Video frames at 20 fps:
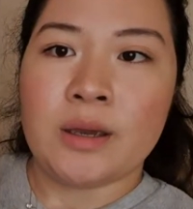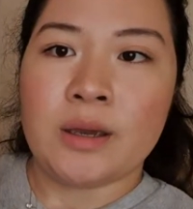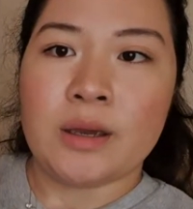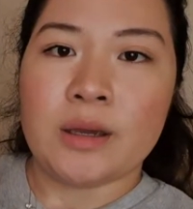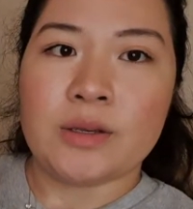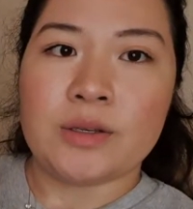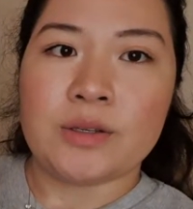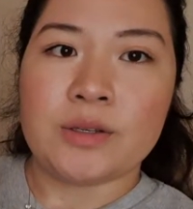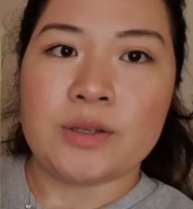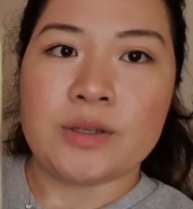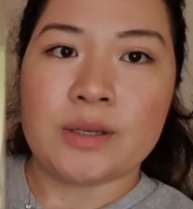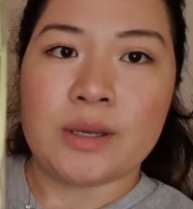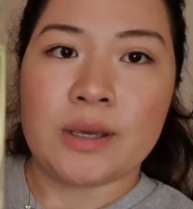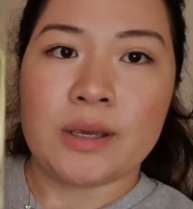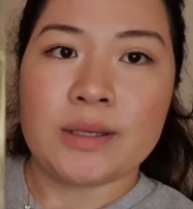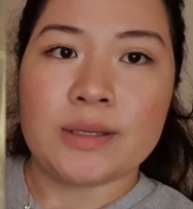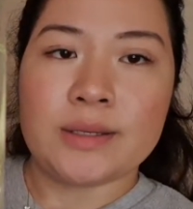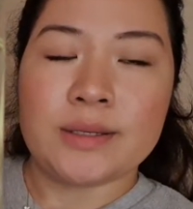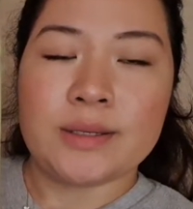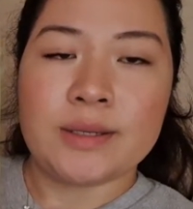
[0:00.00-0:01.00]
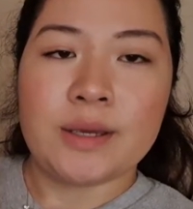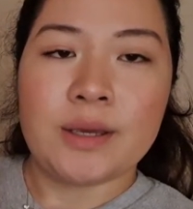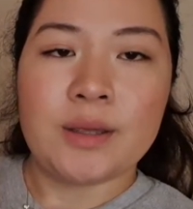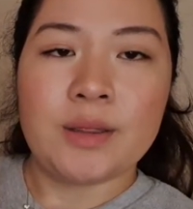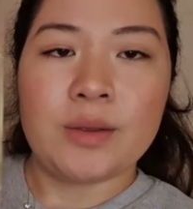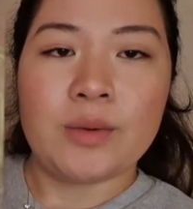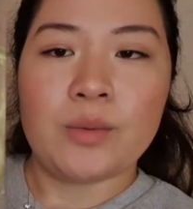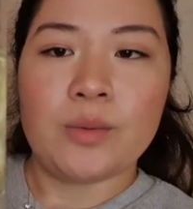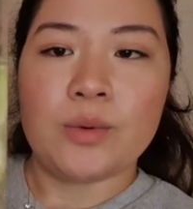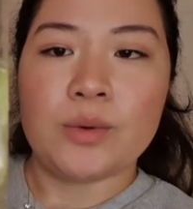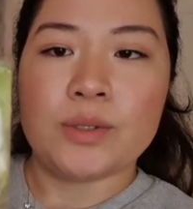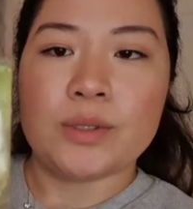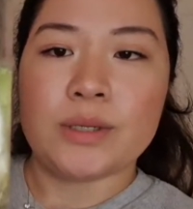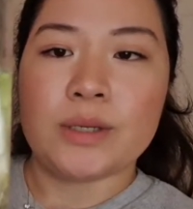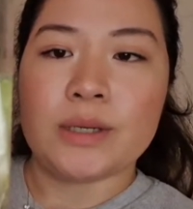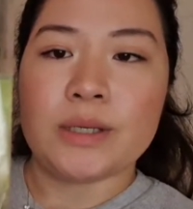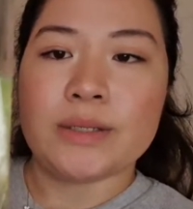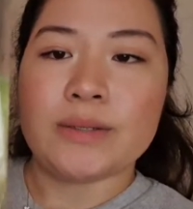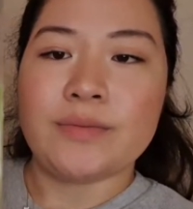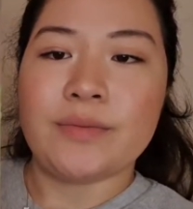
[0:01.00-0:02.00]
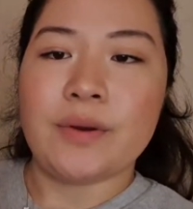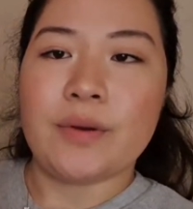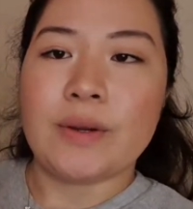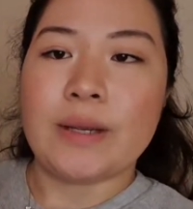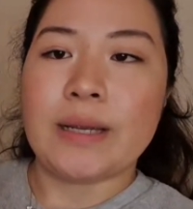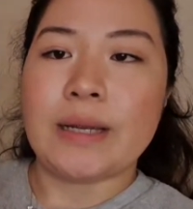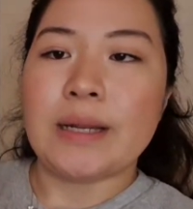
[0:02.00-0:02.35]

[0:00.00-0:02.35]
As you can see, the water is very